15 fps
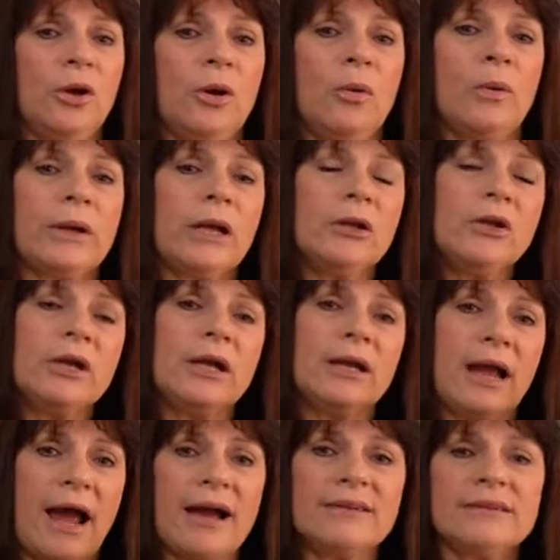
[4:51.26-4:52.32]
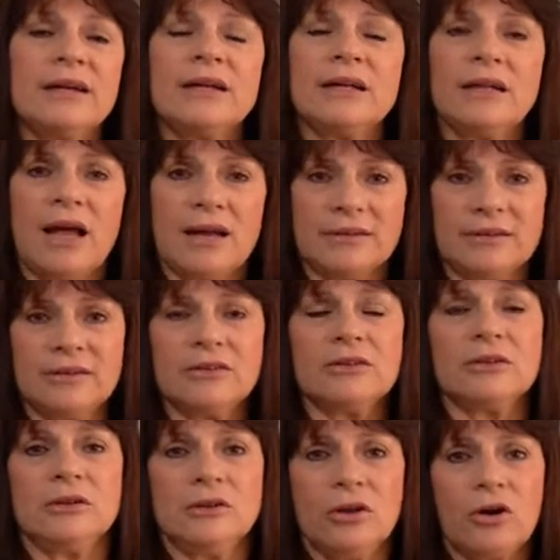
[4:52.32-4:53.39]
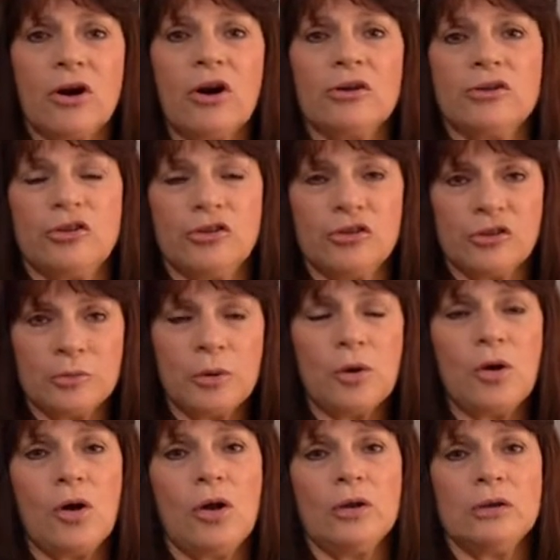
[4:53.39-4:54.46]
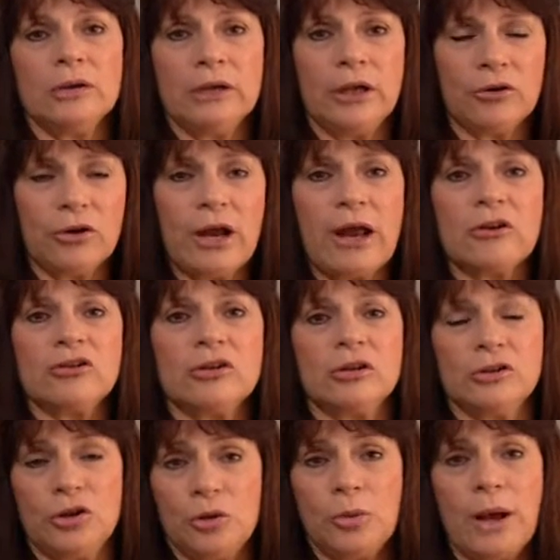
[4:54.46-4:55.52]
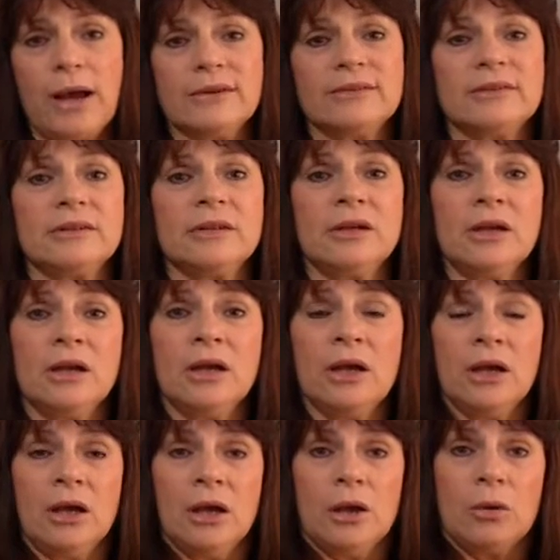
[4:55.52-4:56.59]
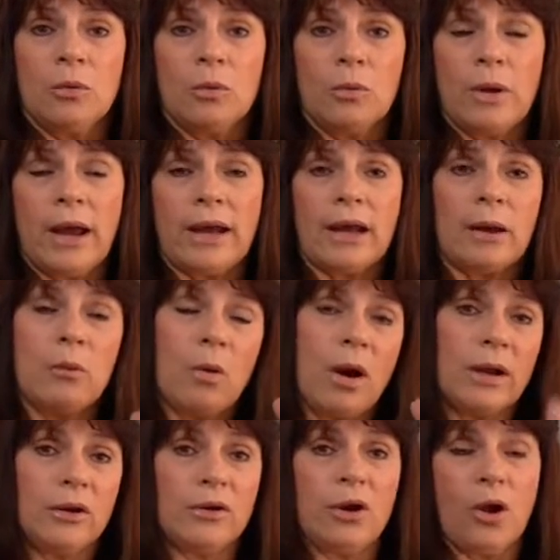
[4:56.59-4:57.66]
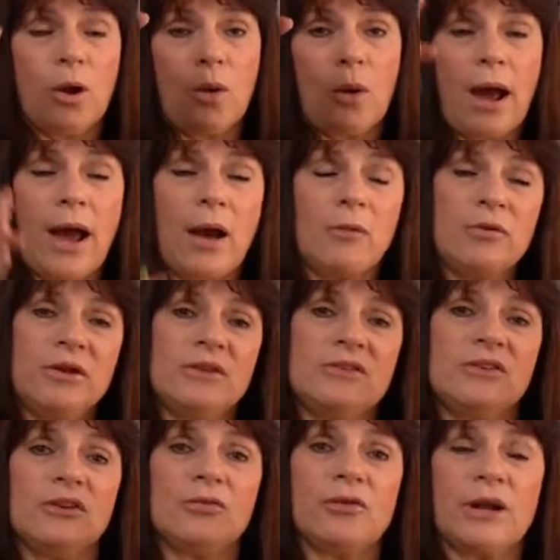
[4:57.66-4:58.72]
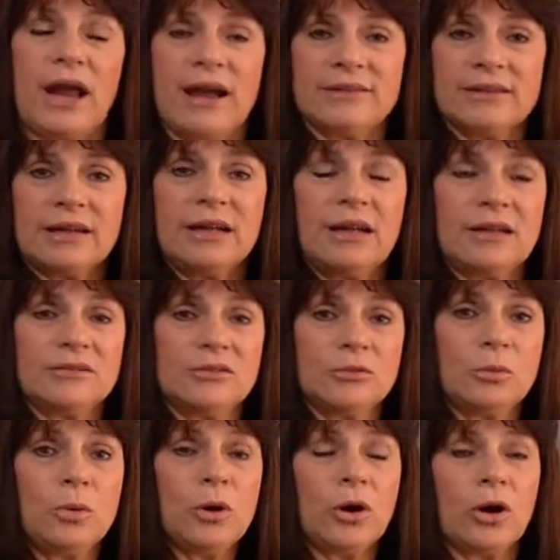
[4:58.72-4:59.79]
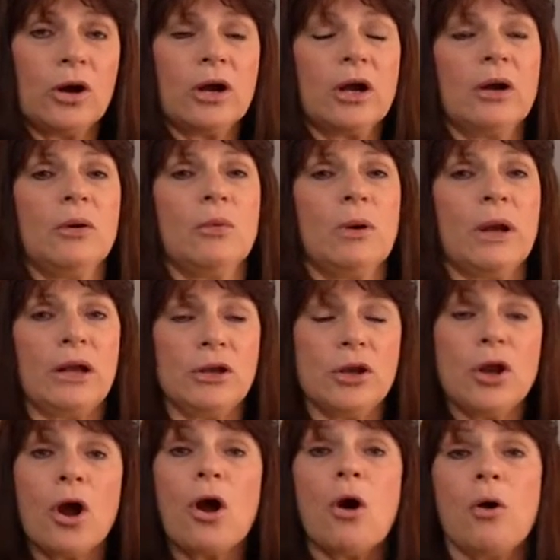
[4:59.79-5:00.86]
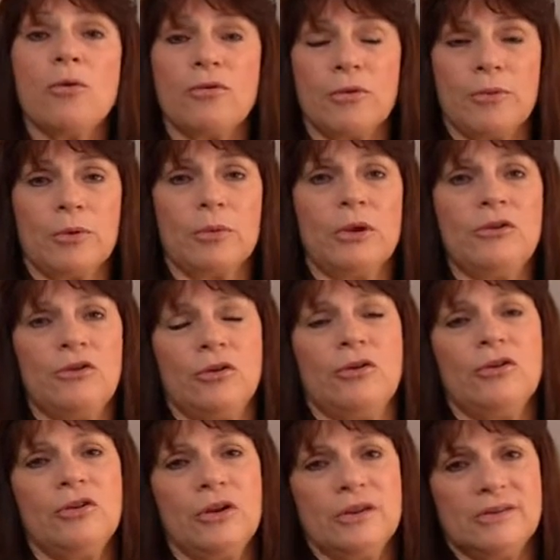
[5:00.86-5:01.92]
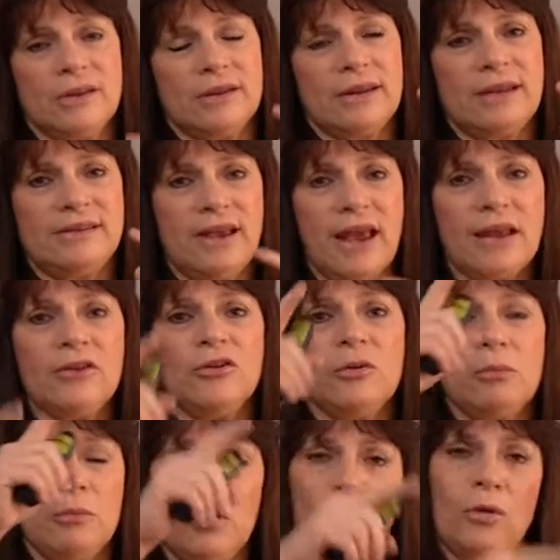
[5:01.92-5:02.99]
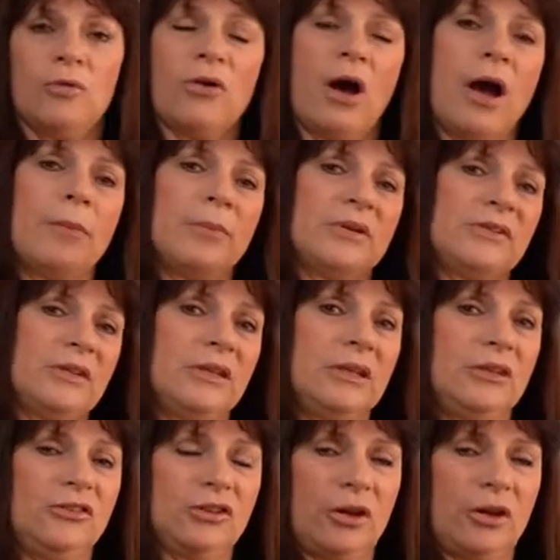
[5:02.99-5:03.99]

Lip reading: When I look at asset classes, large, small, international, US, and I want to know how these different asset classes work, what I know from the research is that they tend to move opposite each